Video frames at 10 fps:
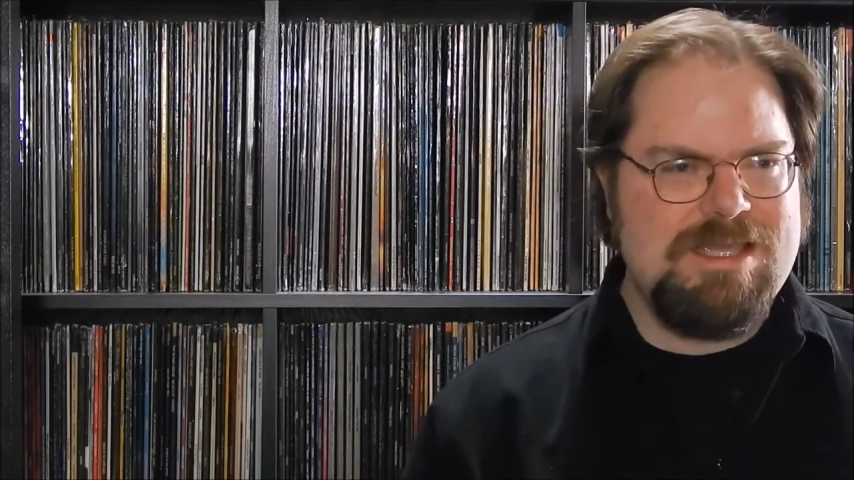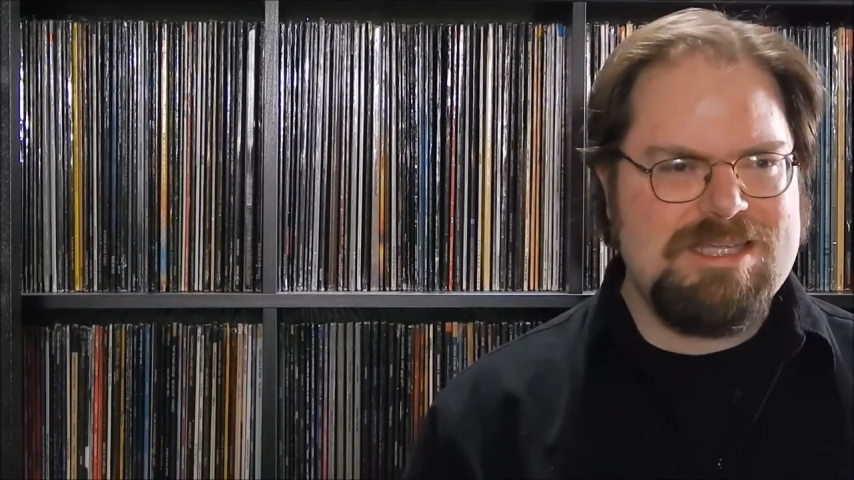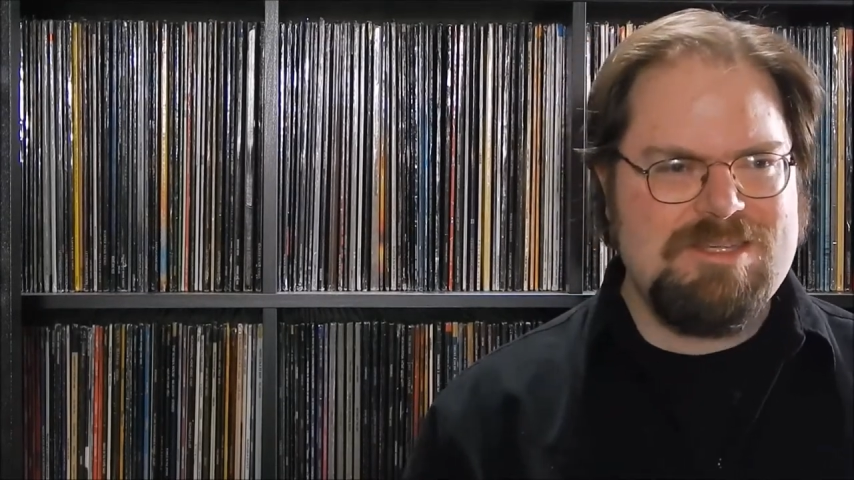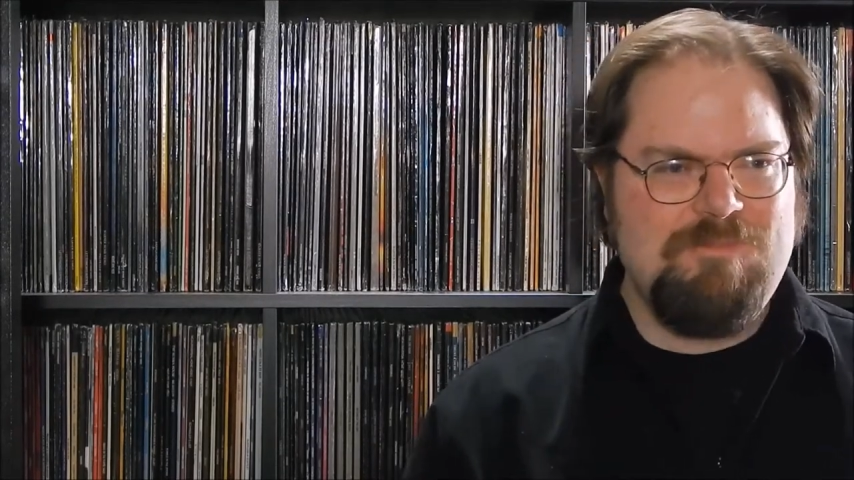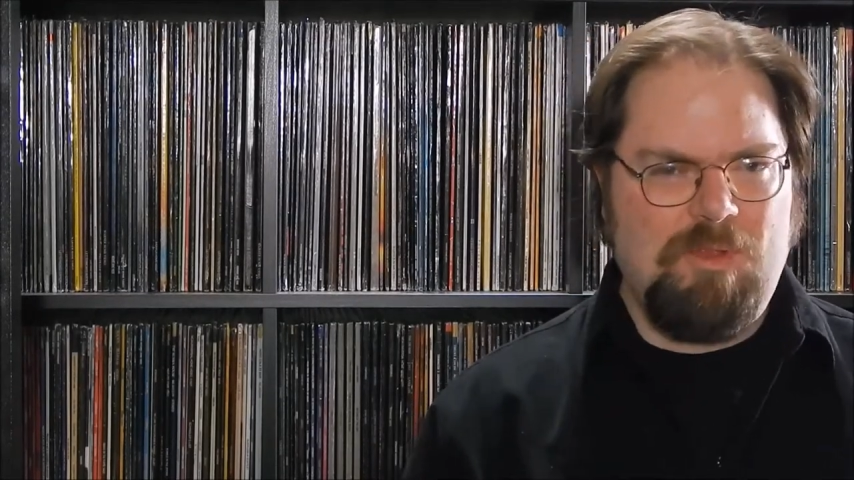
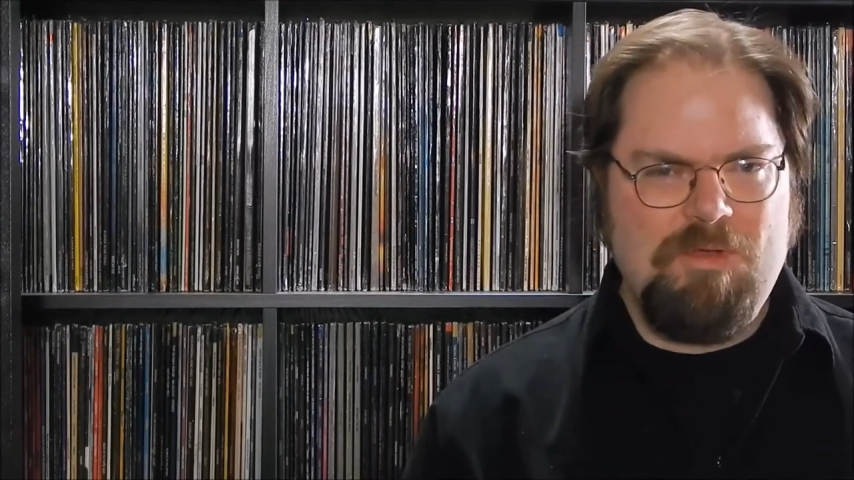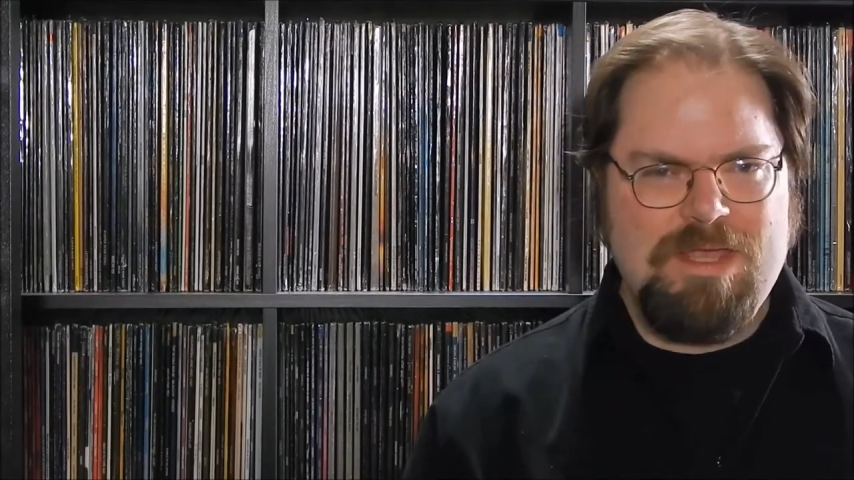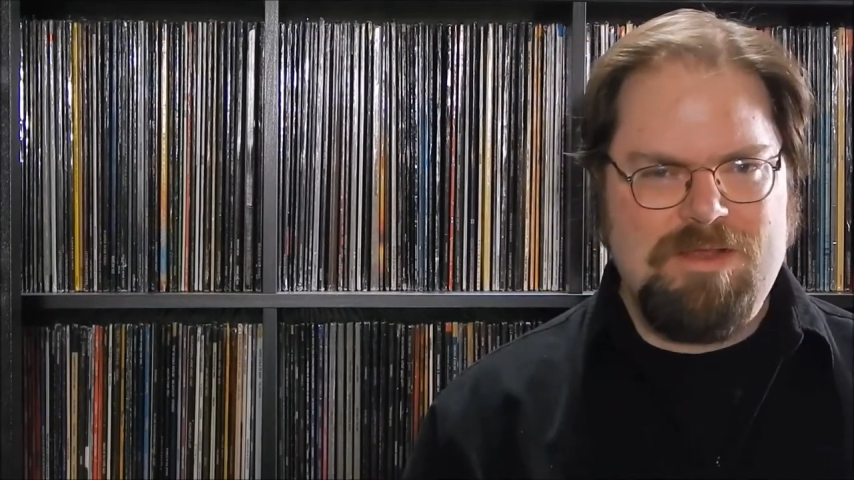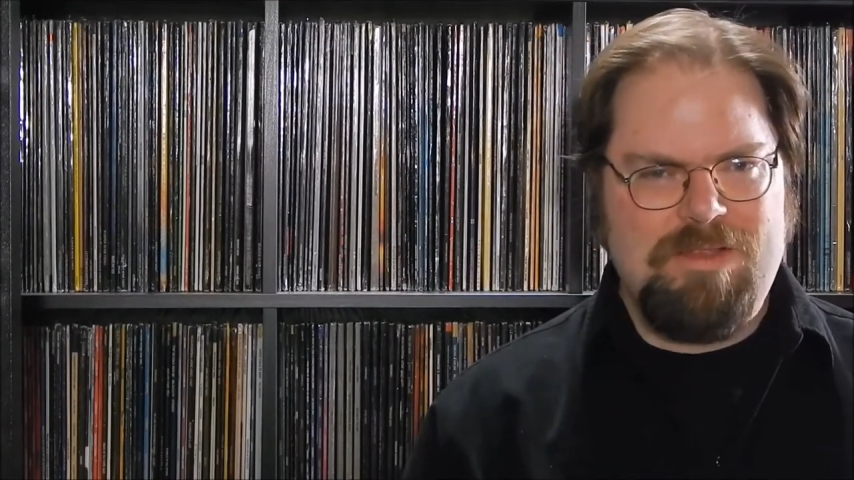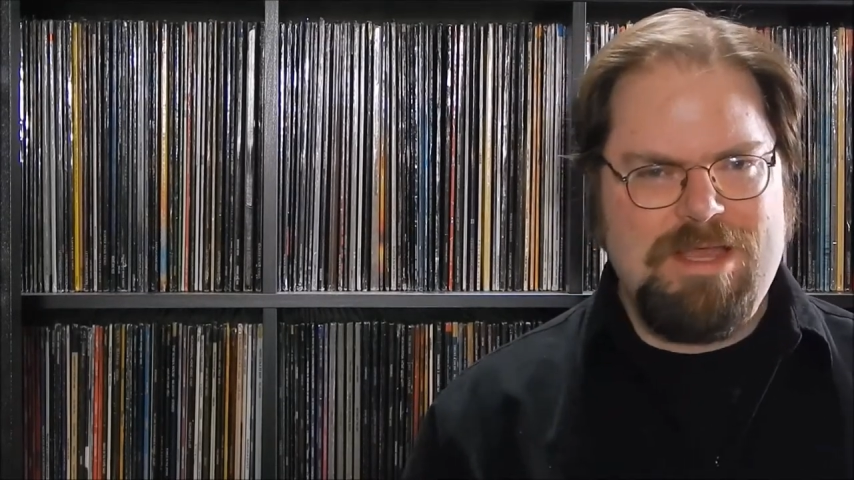
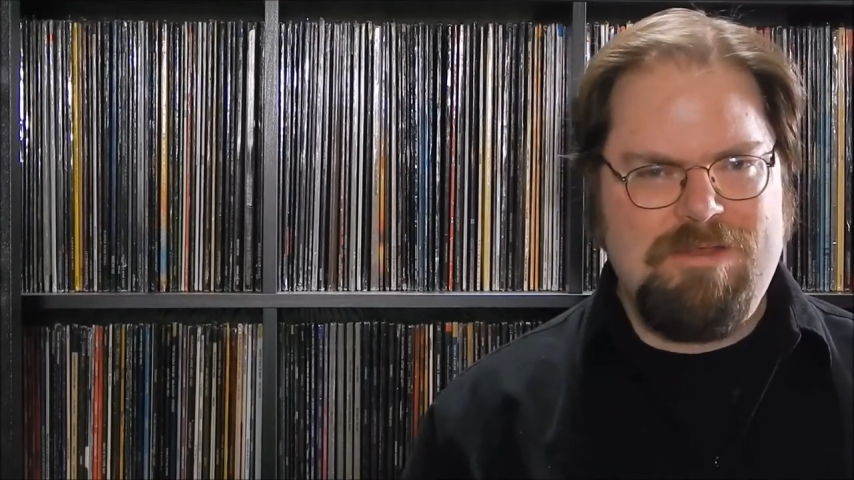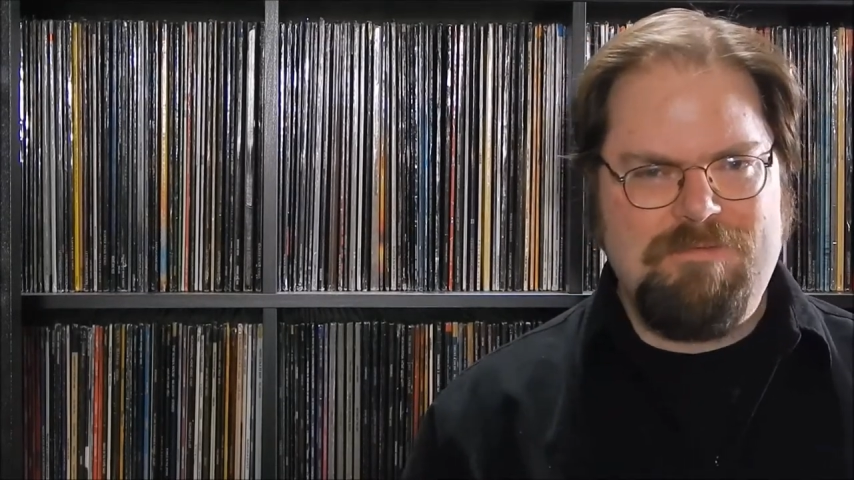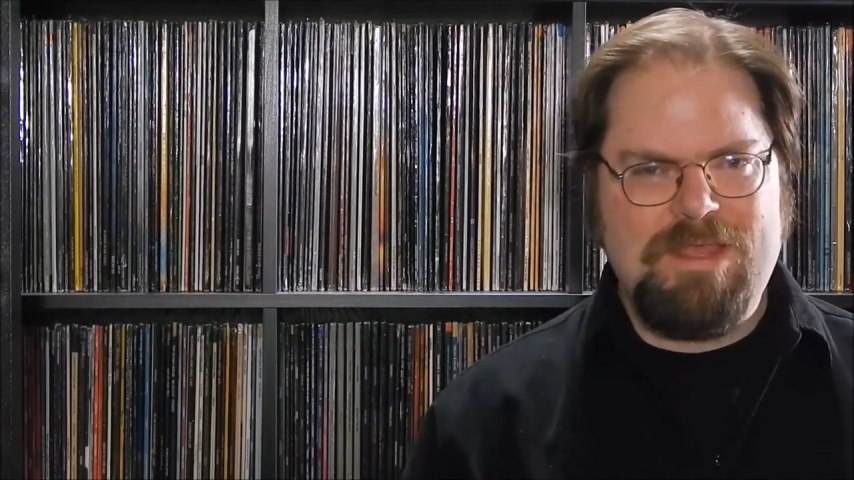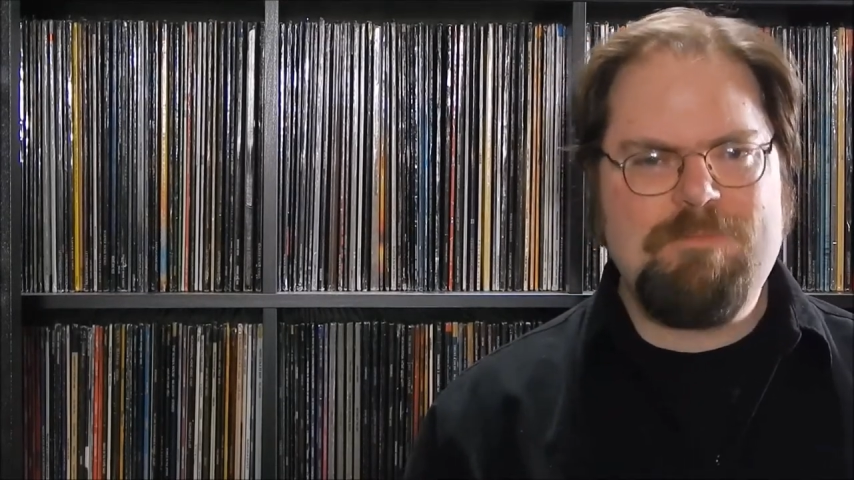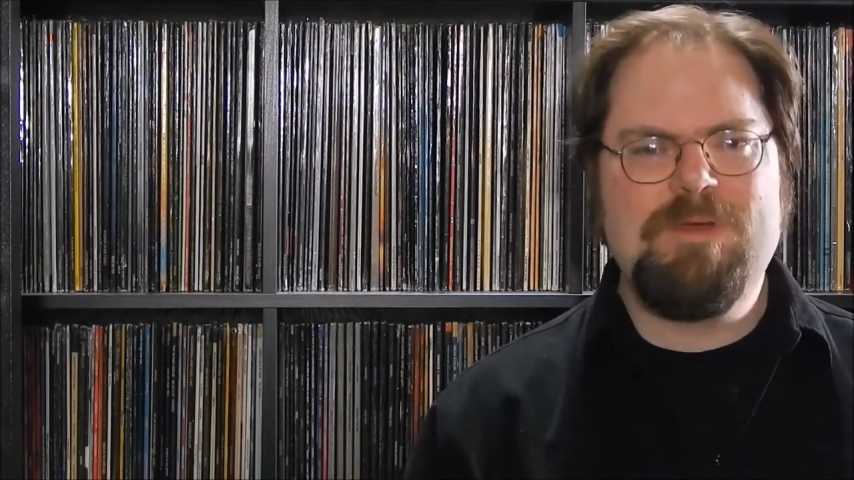exploit a lot
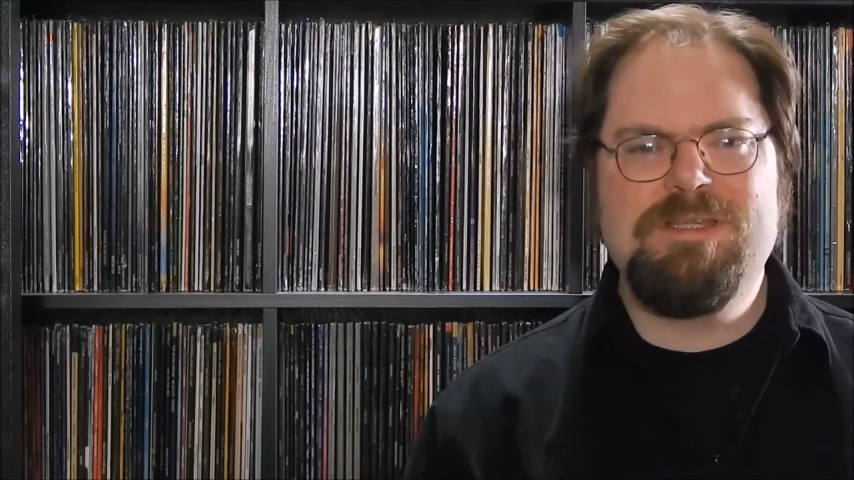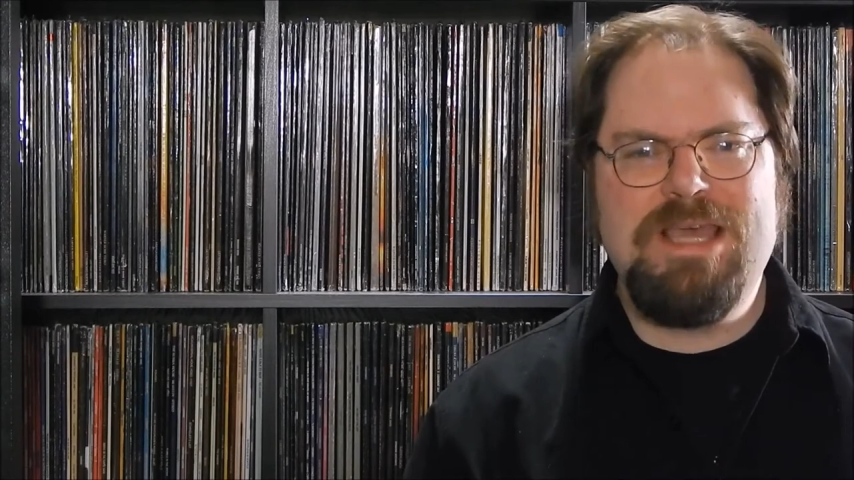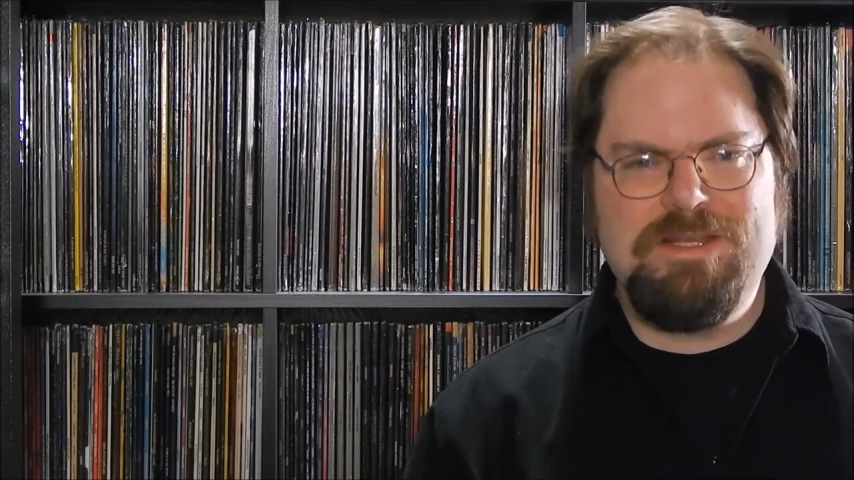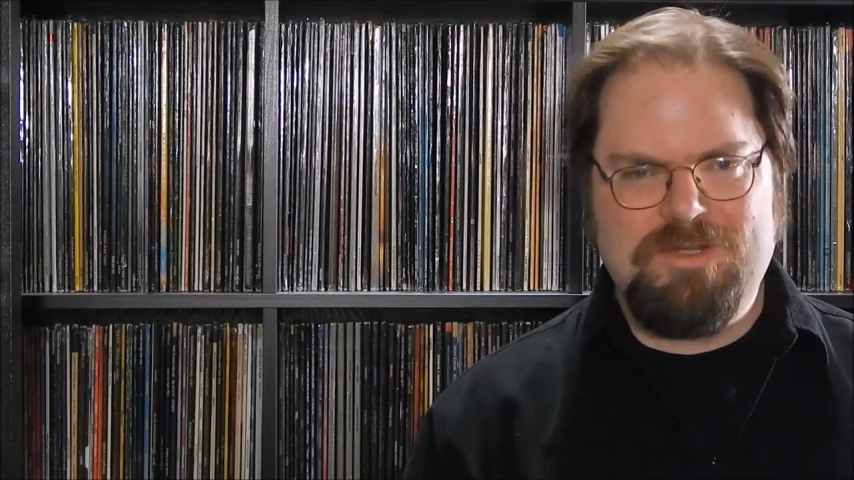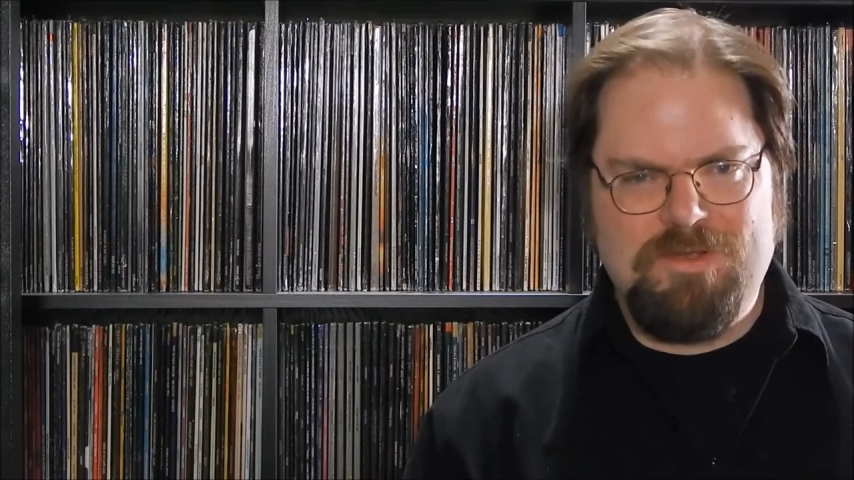of, like,
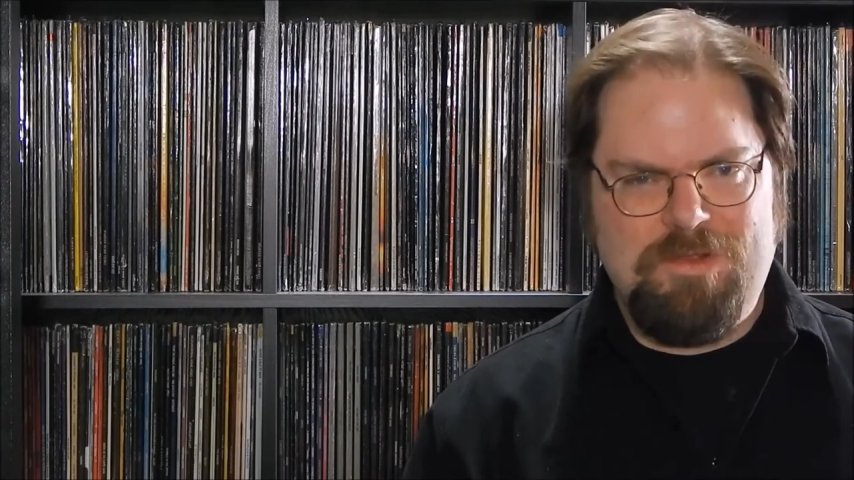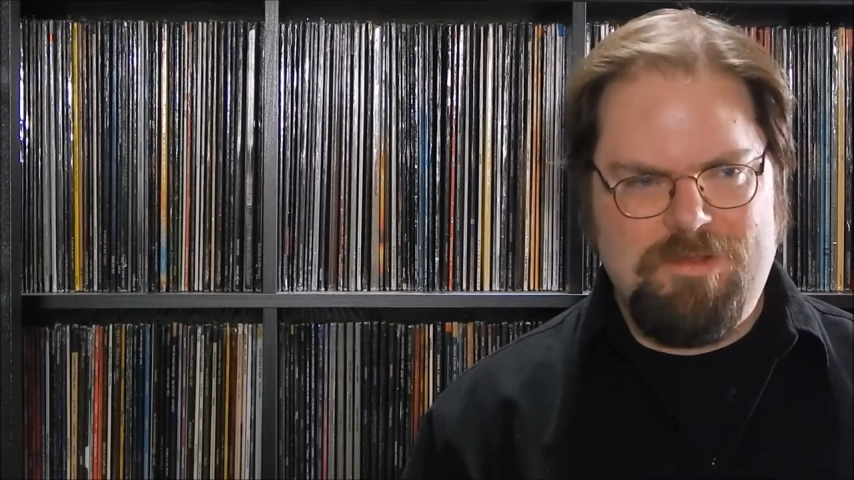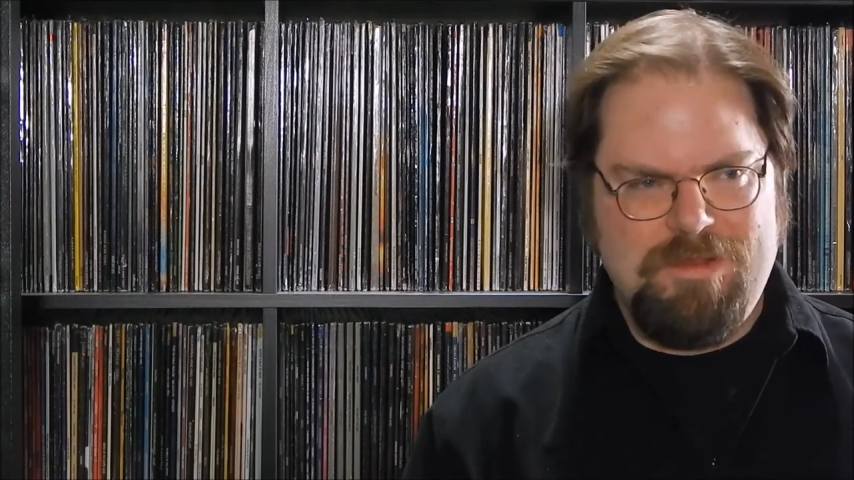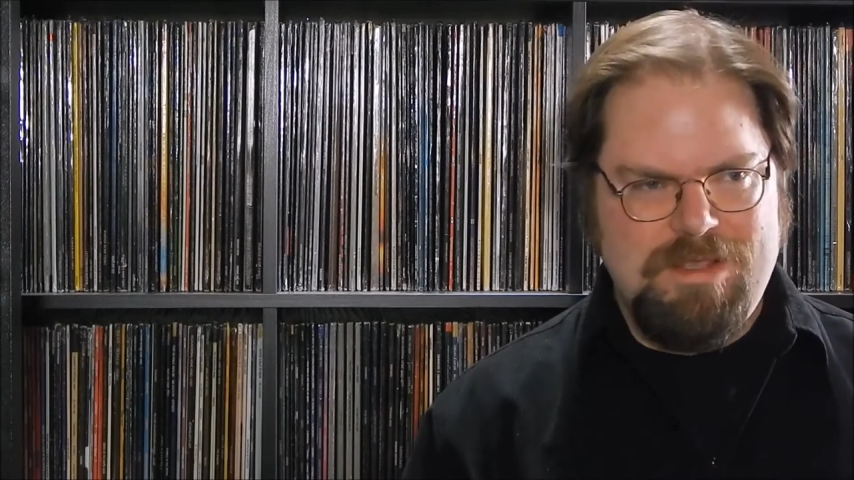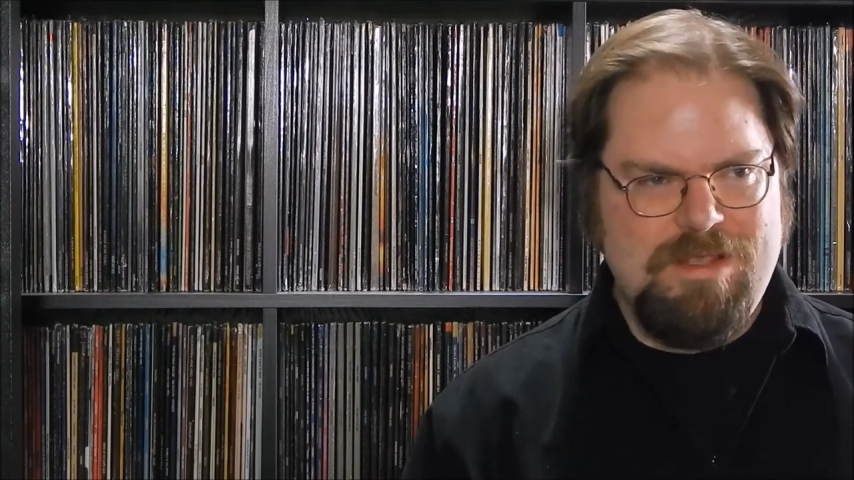
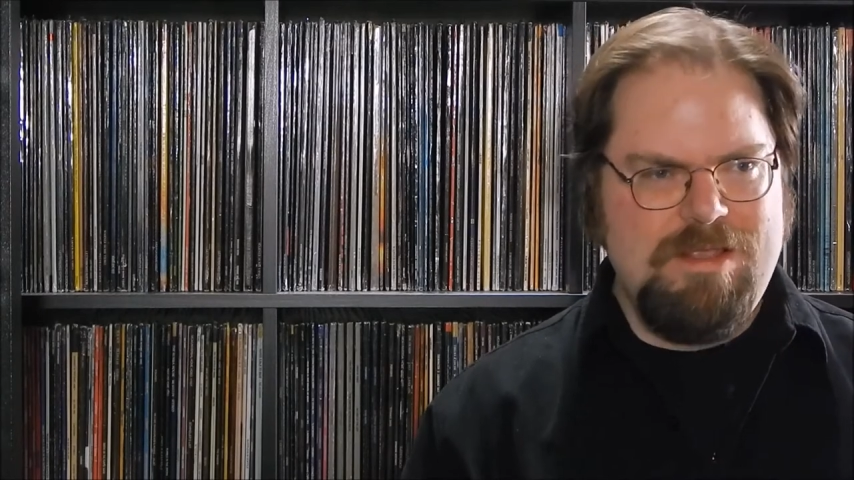potential,